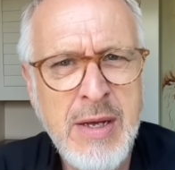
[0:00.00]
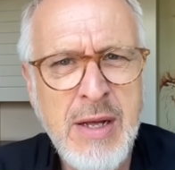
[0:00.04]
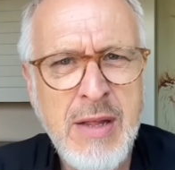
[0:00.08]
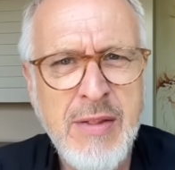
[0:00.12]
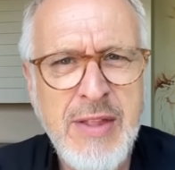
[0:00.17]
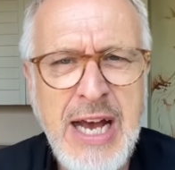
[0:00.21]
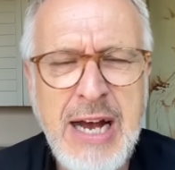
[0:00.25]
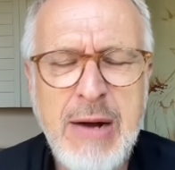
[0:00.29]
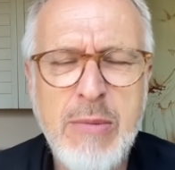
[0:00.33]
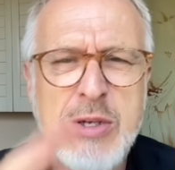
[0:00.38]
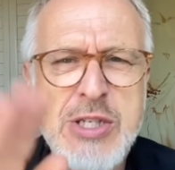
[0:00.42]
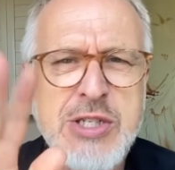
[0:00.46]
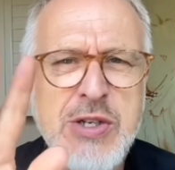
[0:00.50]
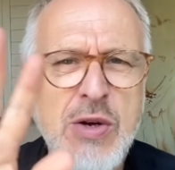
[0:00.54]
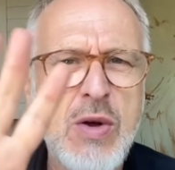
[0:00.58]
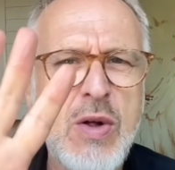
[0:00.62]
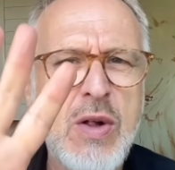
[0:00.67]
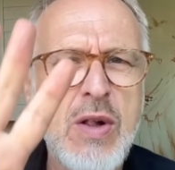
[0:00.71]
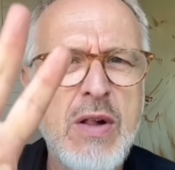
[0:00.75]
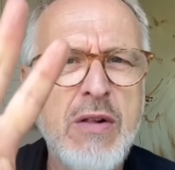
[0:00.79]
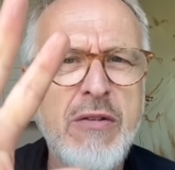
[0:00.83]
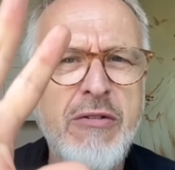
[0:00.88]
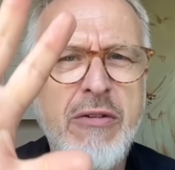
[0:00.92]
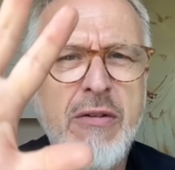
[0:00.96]
That was
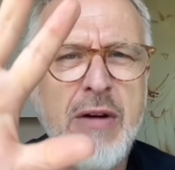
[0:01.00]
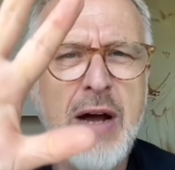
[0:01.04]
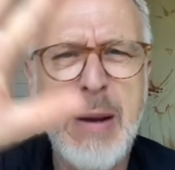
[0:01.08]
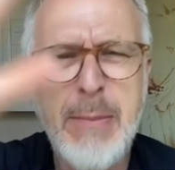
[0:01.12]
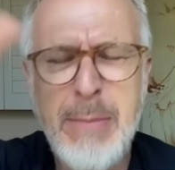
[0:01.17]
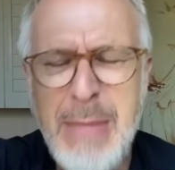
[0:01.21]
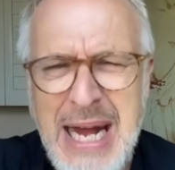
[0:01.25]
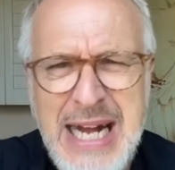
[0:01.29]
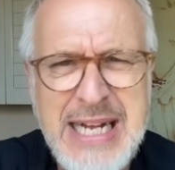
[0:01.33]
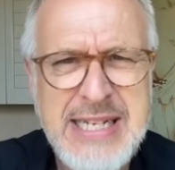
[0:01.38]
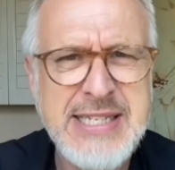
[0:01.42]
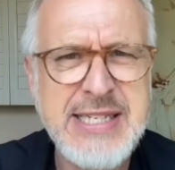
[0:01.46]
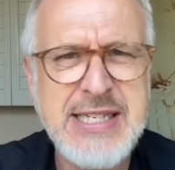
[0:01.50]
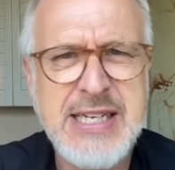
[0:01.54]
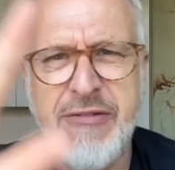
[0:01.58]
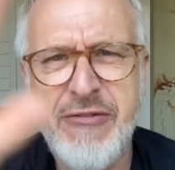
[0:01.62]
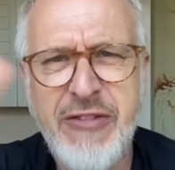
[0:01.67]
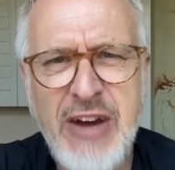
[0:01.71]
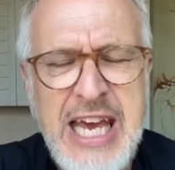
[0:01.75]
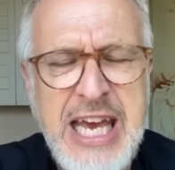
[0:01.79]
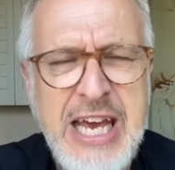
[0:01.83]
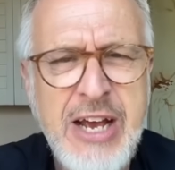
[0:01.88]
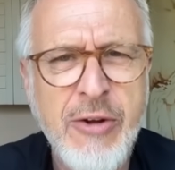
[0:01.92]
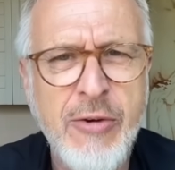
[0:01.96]
all a mask,
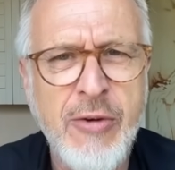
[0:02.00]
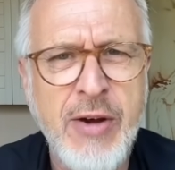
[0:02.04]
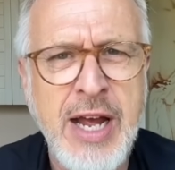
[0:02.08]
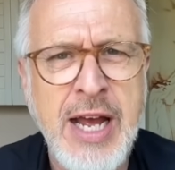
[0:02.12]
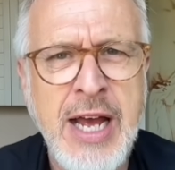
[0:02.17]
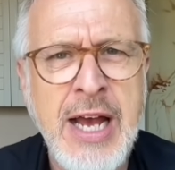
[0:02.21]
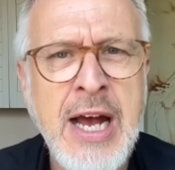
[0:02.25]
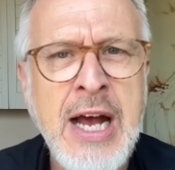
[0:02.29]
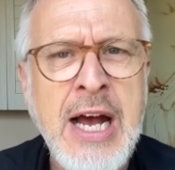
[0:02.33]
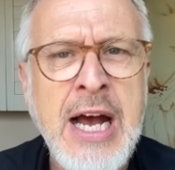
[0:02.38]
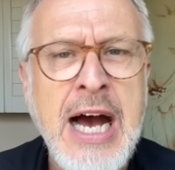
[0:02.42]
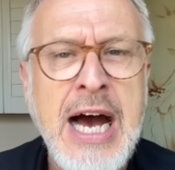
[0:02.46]
fakery.